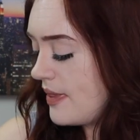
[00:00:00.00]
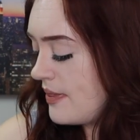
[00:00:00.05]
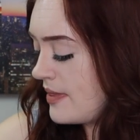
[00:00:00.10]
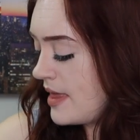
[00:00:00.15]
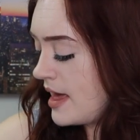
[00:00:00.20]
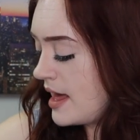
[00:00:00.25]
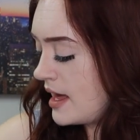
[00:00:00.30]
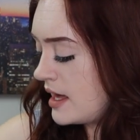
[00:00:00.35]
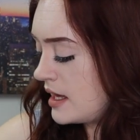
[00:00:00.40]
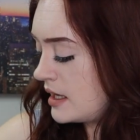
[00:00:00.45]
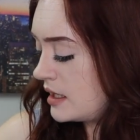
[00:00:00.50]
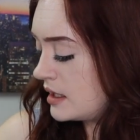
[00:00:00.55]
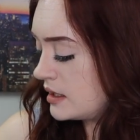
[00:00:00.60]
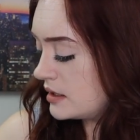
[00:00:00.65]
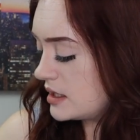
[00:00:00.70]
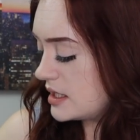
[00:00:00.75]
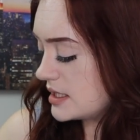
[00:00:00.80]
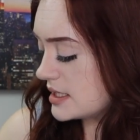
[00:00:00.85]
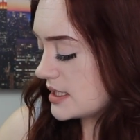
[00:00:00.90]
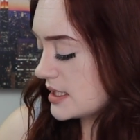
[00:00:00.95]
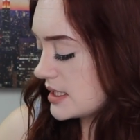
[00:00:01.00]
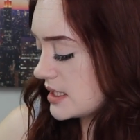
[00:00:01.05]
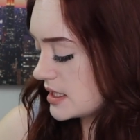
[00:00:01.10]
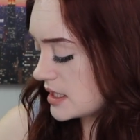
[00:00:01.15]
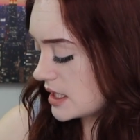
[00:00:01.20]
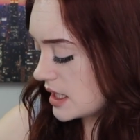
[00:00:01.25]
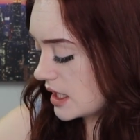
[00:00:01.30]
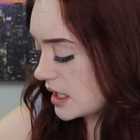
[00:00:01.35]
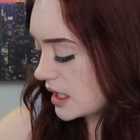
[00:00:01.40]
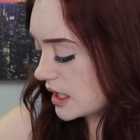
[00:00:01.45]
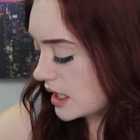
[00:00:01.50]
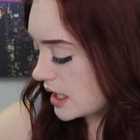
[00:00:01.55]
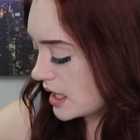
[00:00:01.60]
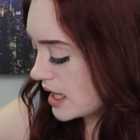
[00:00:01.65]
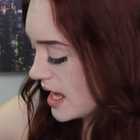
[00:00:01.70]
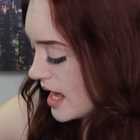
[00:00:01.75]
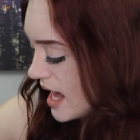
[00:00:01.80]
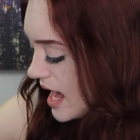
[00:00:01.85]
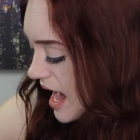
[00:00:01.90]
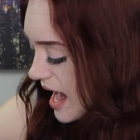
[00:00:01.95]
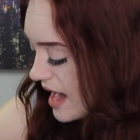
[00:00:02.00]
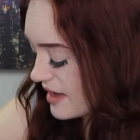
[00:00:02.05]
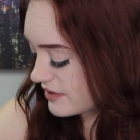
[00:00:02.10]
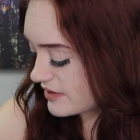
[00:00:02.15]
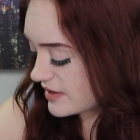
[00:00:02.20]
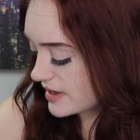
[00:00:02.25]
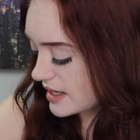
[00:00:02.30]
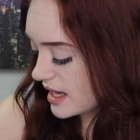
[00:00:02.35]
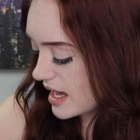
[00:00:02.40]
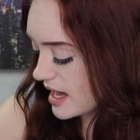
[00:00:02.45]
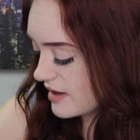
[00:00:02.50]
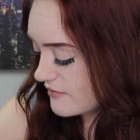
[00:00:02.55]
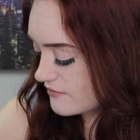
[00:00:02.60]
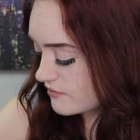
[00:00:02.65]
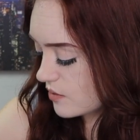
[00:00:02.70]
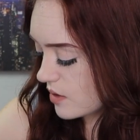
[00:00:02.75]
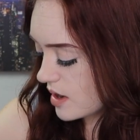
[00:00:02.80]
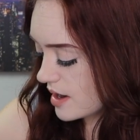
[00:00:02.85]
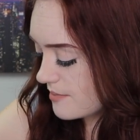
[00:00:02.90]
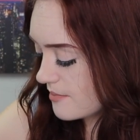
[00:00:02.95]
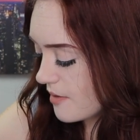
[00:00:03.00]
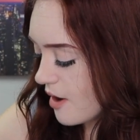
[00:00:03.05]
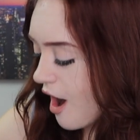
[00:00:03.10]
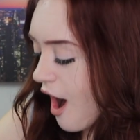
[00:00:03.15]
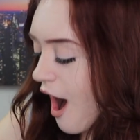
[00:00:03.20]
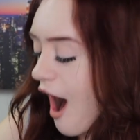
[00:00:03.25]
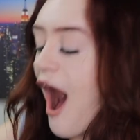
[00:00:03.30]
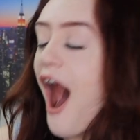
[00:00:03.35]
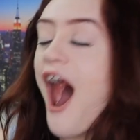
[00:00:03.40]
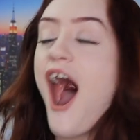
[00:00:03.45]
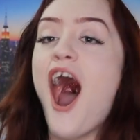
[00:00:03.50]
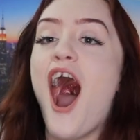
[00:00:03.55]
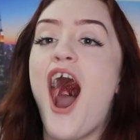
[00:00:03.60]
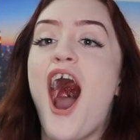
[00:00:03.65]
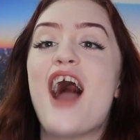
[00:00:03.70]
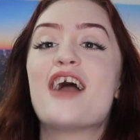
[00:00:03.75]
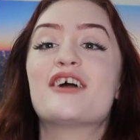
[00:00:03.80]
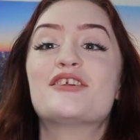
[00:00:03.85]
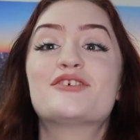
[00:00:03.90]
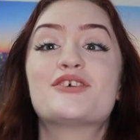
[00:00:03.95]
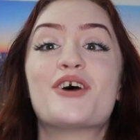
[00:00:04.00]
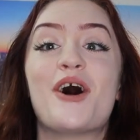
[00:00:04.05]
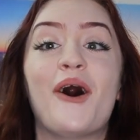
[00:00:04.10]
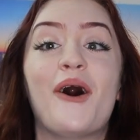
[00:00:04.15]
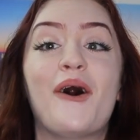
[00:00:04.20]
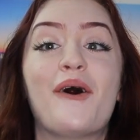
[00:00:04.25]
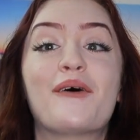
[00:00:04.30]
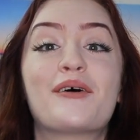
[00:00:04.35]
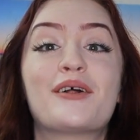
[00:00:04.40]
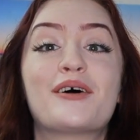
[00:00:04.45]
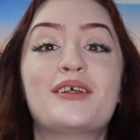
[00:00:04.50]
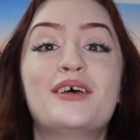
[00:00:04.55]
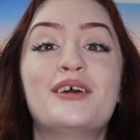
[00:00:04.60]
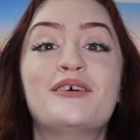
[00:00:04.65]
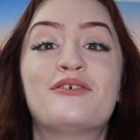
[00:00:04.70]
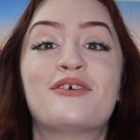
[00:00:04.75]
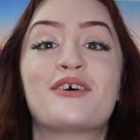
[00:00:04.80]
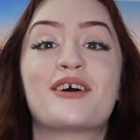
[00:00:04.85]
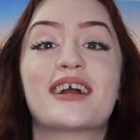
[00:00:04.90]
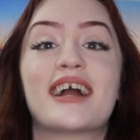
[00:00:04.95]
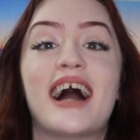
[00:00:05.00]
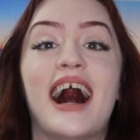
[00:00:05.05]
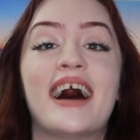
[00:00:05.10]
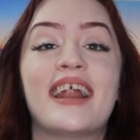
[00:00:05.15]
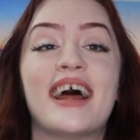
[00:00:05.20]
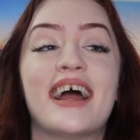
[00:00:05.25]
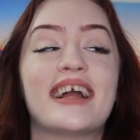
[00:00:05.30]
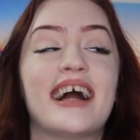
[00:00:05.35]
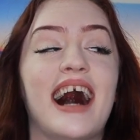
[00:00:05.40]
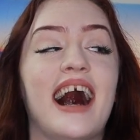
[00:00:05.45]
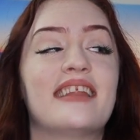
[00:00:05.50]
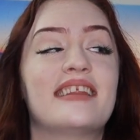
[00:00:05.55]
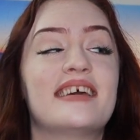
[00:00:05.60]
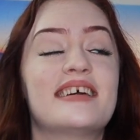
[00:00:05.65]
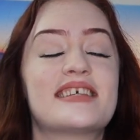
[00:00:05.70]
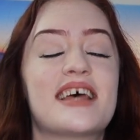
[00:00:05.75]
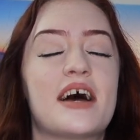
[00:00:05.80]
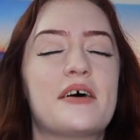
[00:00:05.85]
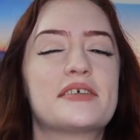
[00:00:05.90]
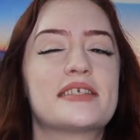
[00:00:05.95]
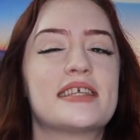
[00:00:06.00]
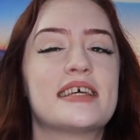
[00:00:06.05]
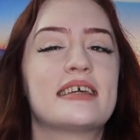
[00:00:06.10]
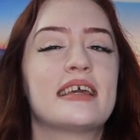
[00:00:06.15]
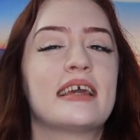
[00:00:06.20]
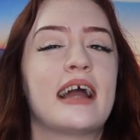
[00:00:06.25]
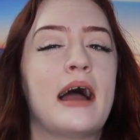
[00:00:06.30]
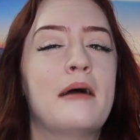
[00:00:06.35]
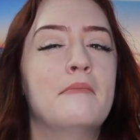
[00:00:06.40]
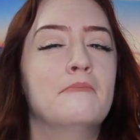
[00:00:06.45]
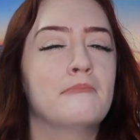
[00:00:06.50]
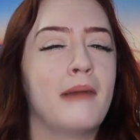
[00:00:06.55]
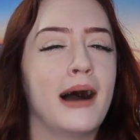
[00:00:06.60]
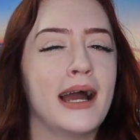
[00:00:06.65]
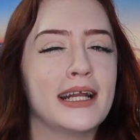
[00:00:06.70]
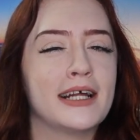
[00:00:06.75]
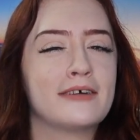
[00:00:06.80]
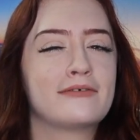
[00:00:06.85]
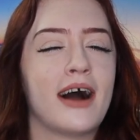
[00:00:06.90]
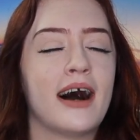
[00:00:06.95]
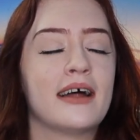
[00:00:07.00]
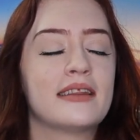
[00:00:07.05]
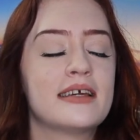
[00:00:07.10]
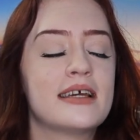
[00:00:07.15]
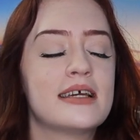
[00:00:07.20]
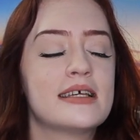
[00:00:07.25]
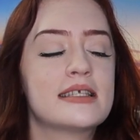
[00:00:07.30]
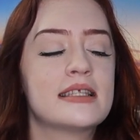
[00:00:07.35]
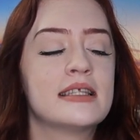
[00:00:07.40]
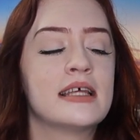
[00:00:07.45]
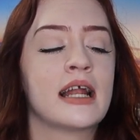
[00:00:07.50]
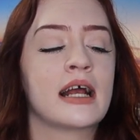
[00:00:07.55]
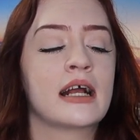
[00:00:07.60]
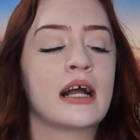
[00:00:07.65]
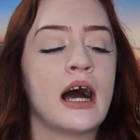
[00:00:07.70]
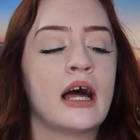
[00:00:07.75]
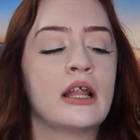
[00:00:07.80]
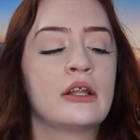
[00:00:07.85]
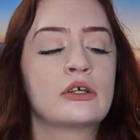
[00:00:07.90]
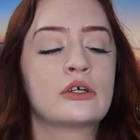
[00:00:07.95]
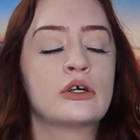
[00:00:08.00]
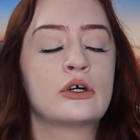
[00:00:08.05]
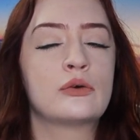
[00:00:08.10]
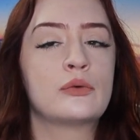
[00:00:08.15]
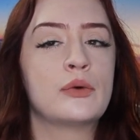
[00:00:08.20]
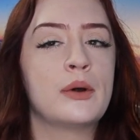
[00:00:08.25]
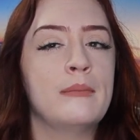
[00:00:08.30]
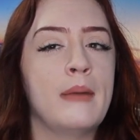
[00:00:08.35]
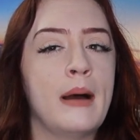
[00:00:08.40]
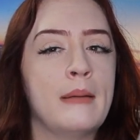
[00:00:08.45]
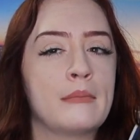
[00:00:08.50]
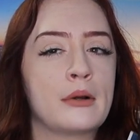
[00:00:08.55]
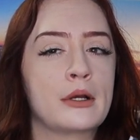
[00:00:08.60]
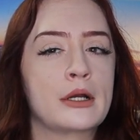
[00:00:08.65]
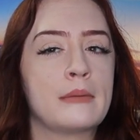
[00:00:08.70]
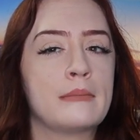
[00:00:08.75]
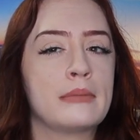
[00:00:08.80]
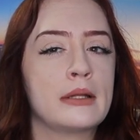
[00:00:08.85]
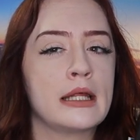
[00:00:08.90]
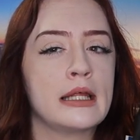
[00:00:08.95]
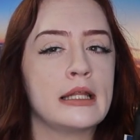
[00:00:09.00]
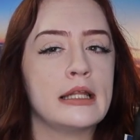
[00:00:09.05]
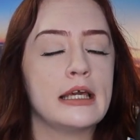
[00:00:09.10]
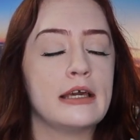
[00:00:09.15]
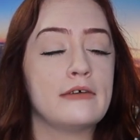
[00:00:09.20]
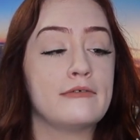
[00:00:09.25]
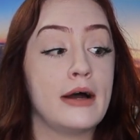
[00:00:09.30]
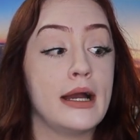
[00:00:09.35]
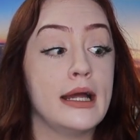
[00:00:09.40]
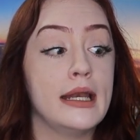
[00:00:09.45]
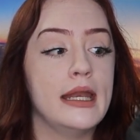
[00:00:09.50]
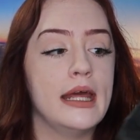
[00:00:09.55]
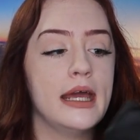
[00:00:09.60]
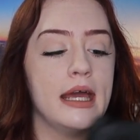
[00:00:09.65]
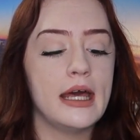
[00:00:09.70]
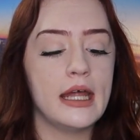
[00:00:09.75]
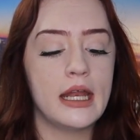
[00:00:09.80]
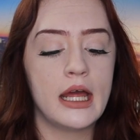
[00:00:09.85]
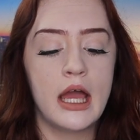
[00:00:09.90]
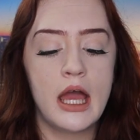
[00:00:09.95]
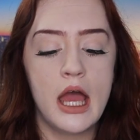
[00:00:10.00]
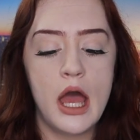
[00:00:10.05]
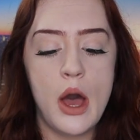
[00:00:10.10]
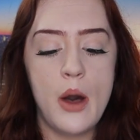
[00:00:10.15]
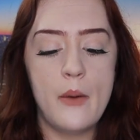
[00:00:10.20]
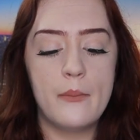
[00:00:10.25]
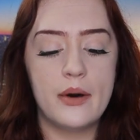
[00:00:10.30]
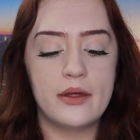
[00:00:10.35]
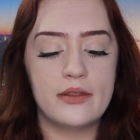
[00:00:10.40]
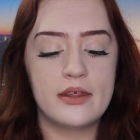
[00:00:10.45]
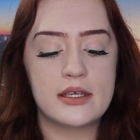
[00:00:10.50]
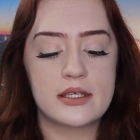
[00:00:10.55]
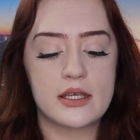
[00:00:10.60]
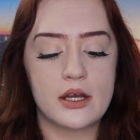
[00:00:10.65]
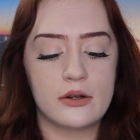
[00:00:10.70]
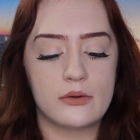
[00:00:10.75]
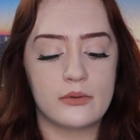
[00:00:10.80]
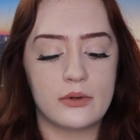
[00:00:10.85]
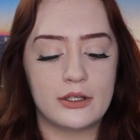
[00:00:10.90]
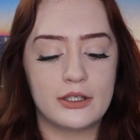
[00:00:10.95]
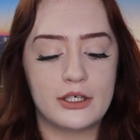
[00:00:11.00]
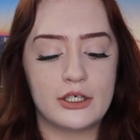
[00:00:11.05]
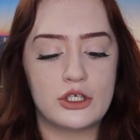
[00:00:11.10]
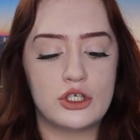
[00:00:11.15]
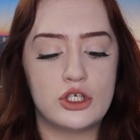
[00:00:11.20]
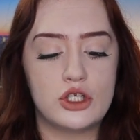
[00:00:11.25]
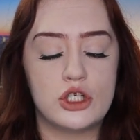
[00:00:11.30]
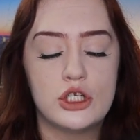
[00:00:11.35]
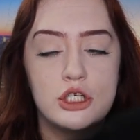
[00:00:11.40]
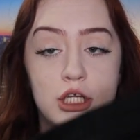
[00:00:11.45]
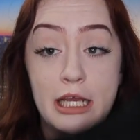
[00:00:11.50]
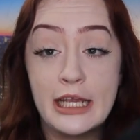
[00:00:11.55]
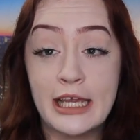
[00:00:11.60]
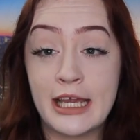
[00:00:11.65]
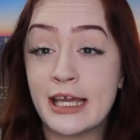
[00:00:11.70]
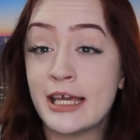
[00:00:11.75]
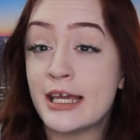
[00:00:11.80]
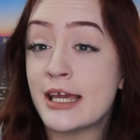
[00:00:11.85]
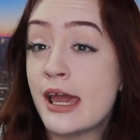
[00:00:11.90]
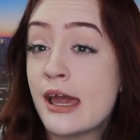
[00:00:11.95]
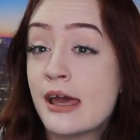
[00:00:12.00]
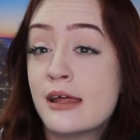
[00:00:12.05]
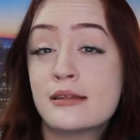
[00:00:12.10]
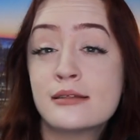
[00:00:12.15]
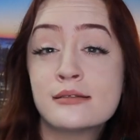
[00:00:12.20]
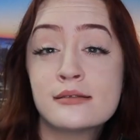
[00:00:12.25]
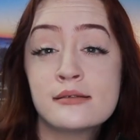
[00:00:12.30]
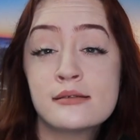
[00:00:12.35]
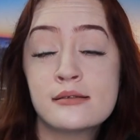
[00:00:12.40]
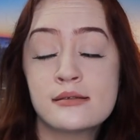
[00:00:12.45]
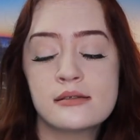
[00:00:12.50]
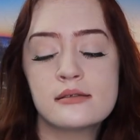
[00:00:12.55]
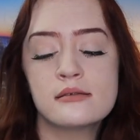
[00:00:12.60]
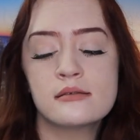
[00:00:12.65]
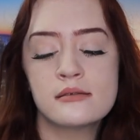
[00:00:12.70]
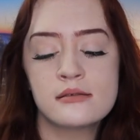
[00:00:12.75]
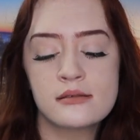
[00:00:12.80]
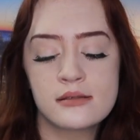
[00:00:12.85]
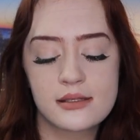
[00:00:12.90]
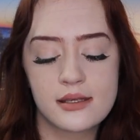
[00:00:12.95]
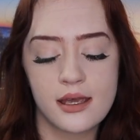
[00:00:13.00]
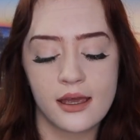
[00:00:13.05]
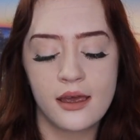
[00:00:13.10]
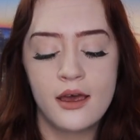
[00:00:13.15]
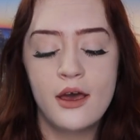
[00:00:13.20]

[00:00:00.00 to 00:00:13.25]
And then let's see. I think I have one I totally forgot I got these. I was thinking I might have got these and then I kind of couldn't remember completely if I did. But these aren't really jeans.